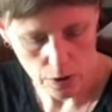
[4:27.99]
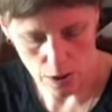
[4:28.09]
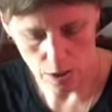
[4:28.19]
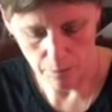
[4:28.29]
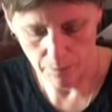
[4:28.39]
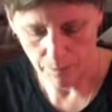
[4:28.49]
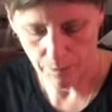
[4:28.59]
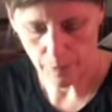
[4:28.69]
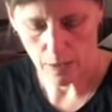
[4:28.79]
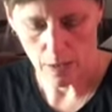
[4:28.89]
And
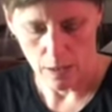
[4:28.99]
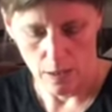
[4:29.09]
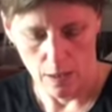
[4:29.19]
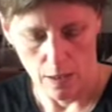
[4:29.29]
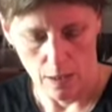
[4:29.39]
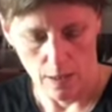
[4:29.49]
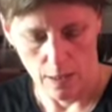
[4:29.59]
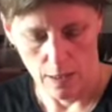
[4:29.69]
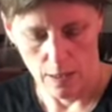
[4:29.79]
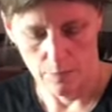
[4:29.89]

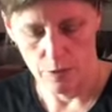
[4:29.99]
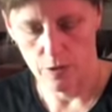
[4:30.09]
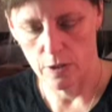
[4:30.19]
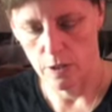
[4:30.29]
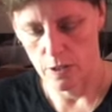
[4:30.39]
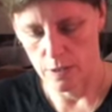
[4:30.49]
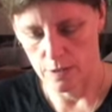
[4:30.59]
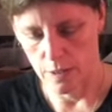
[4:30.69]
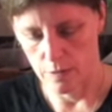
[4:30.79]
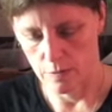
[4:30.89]
I'm just going to cut
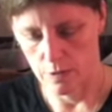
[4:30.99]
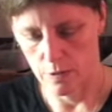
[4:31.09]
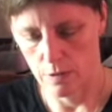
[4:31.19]
out,